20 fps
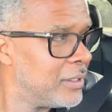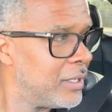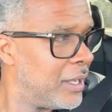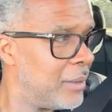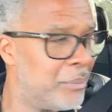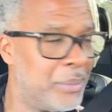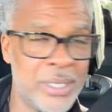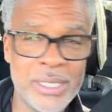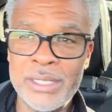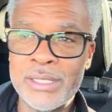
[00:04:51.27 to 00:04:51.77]
a
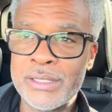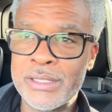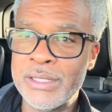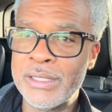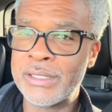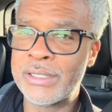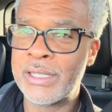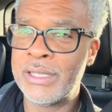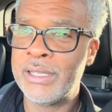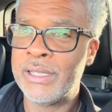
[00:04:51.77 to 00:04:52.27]

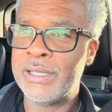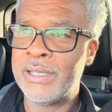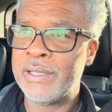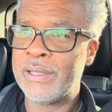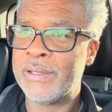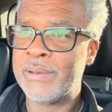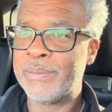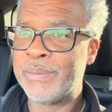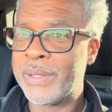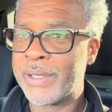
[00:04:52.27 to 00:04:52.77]
business
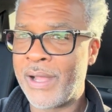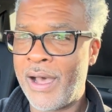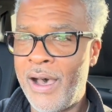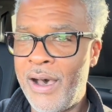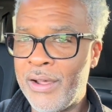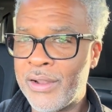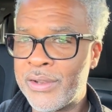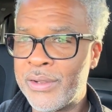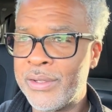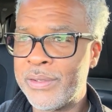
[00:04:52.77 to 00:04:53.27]
put
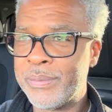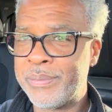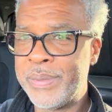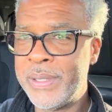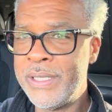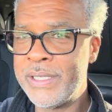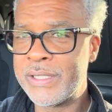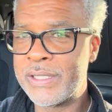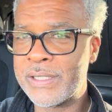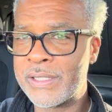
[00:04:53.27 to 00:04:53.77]
all the
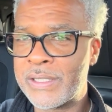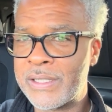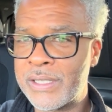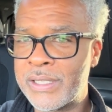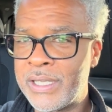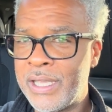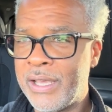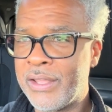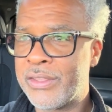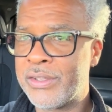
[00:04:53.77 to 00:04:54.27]
pieces
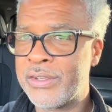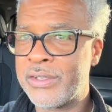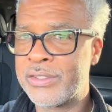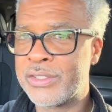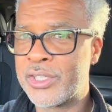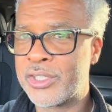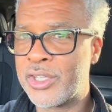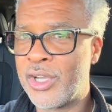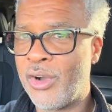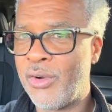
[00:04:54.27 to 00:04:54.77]
together
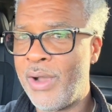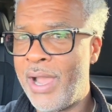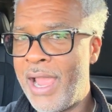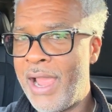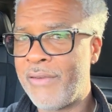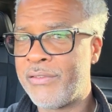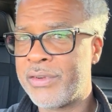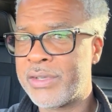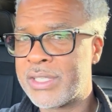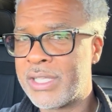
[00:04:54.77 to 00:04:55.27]
to go
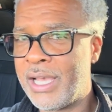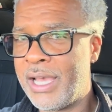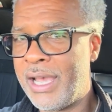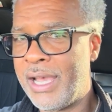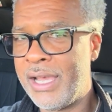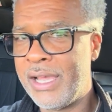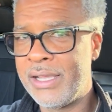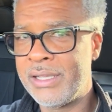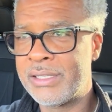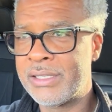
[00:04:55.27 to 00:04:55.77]

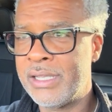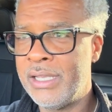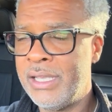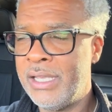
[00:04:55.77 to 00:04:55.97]
advertise